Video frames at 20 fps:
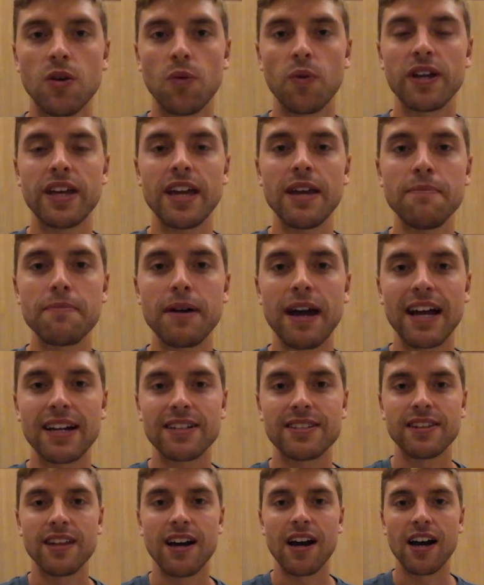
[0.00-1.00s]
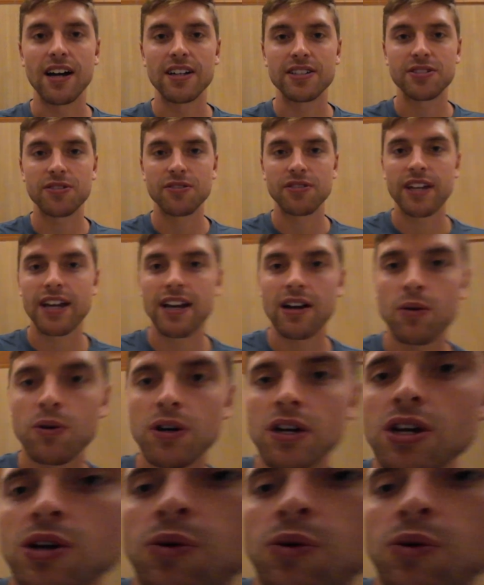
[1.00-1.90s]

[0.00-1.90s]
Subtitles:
We came back to the hostel now.